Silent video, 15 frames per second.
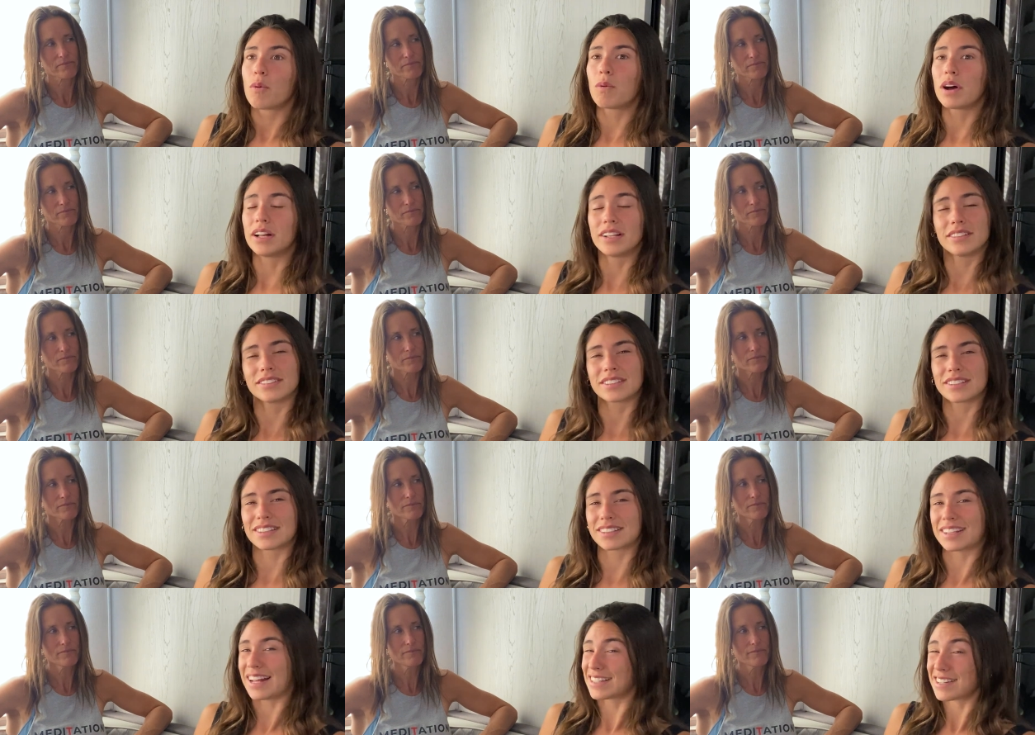Speaker 1: Well,
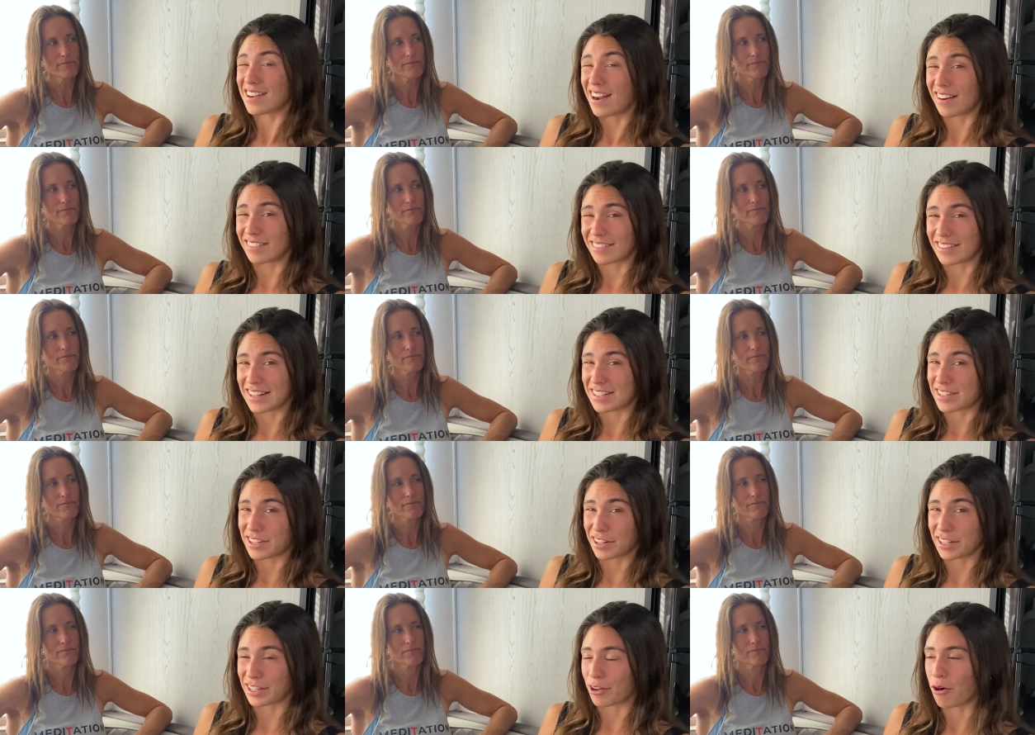that's not
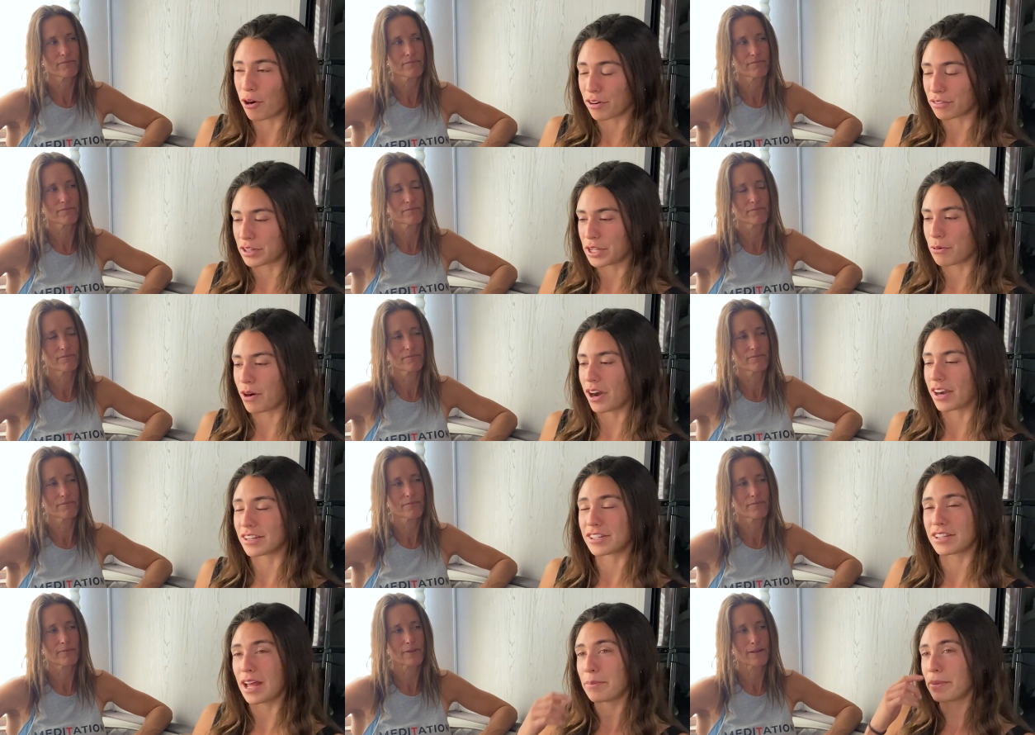necessarily the core of who you are.
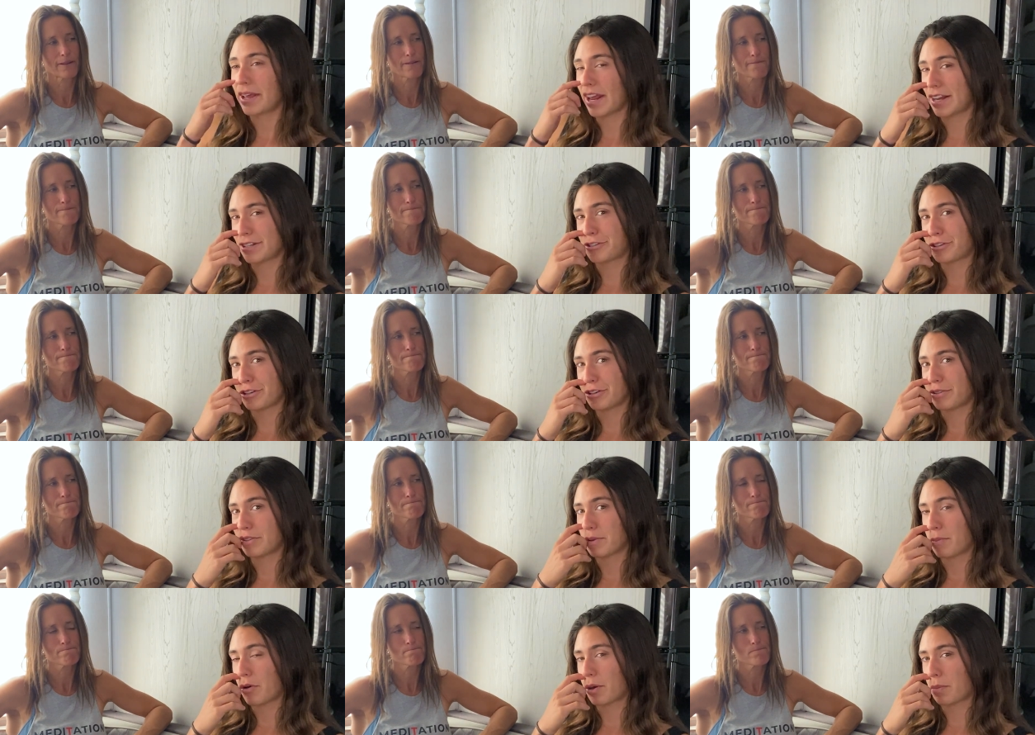So then we get into
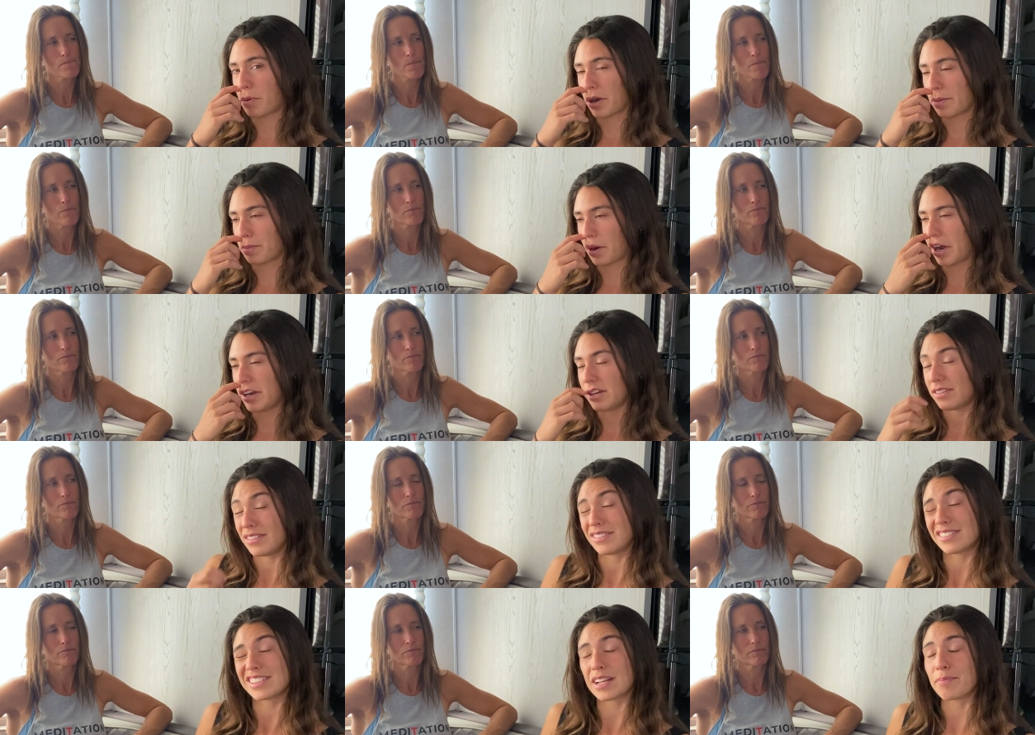the more important part
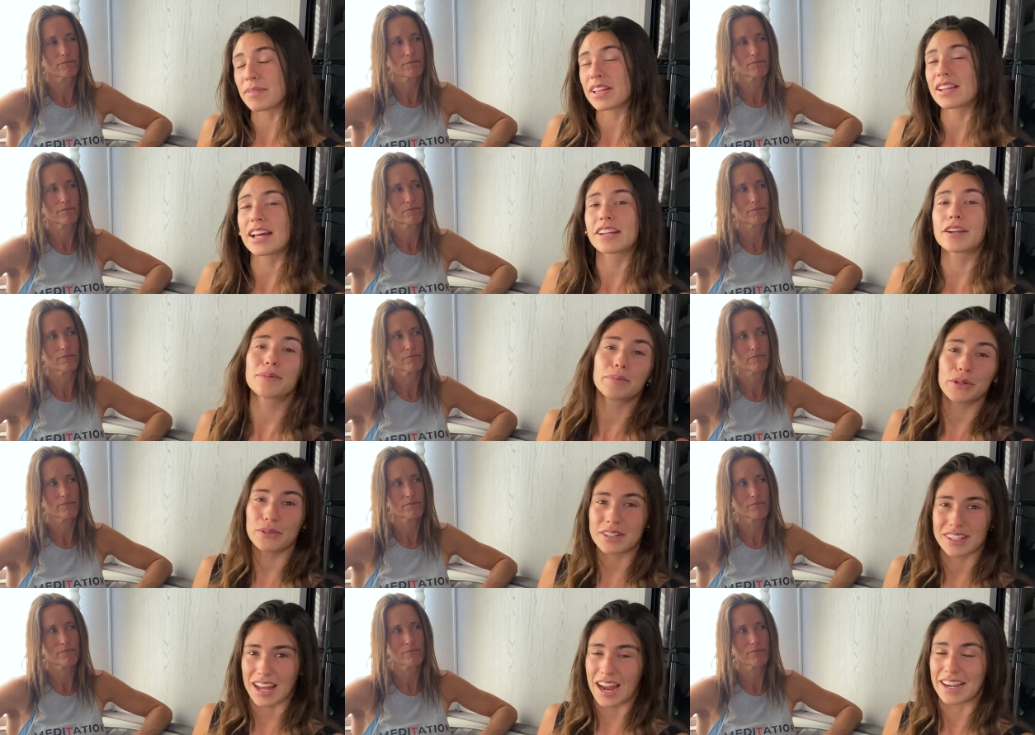something like your
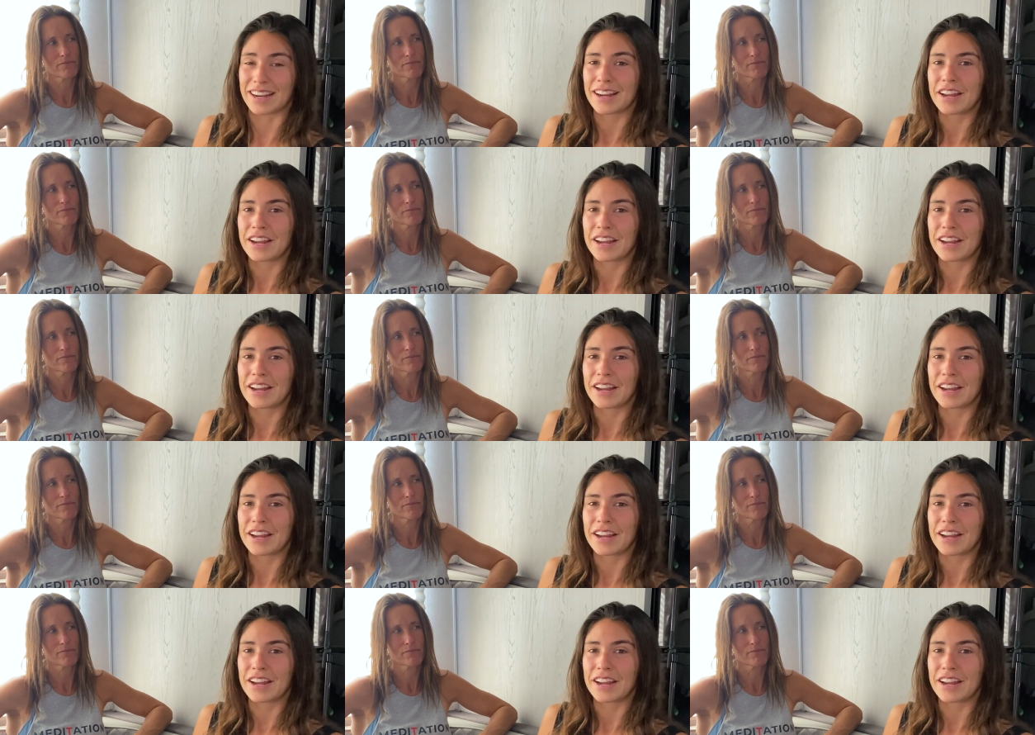moon sign.